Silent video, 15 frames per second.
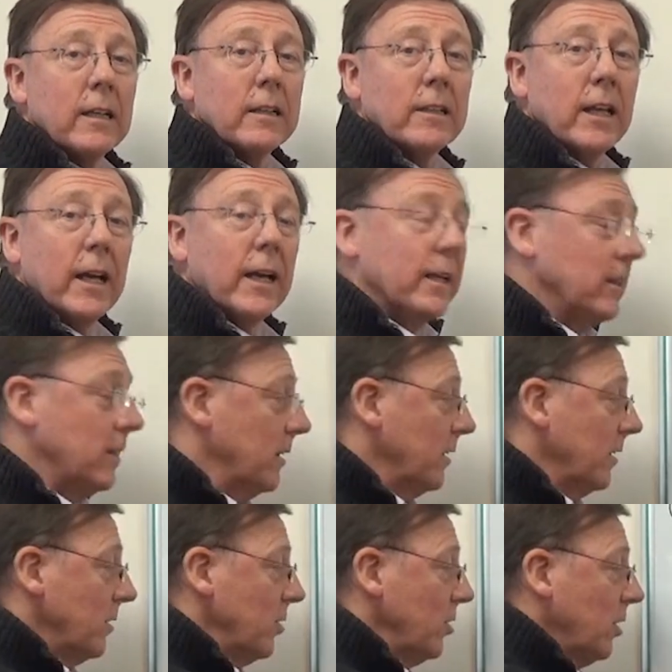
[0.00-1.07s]
then
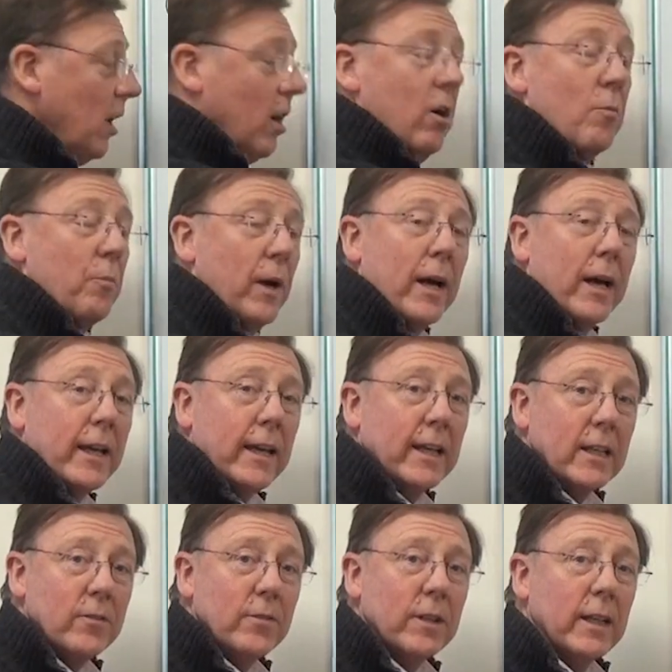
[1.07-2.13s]
you can't pay
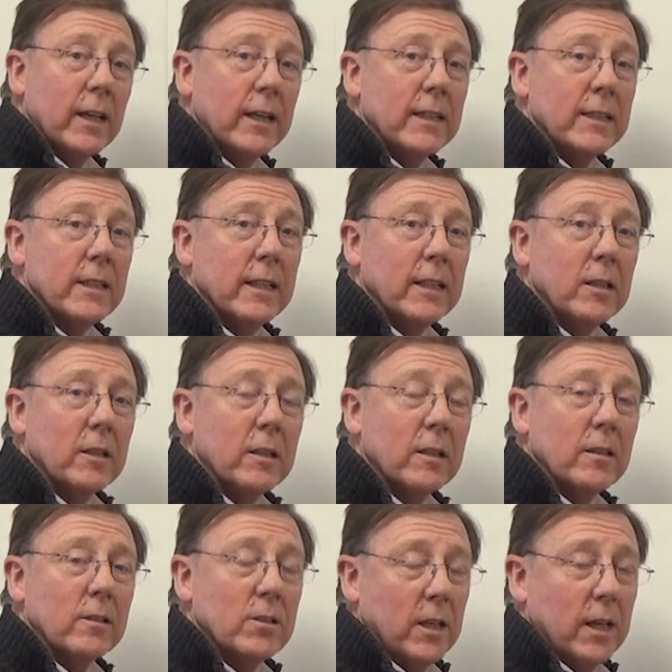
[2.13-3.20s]
any VAT
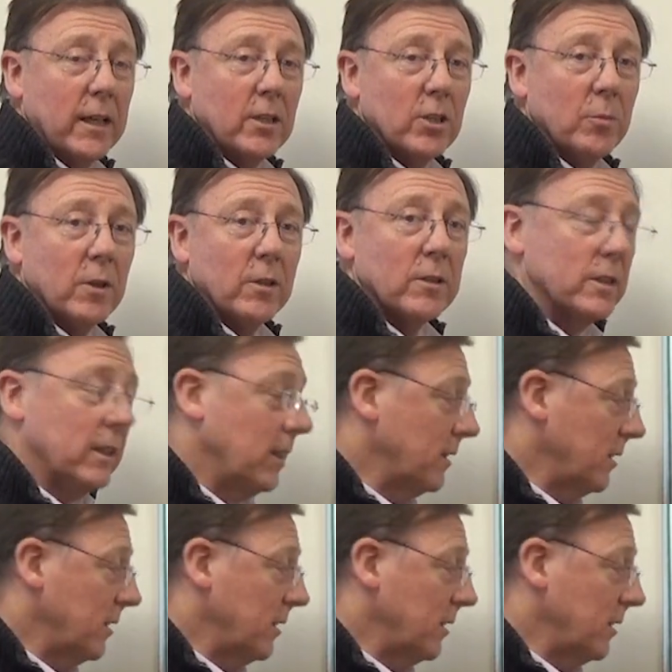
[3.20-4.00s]
to HMRC.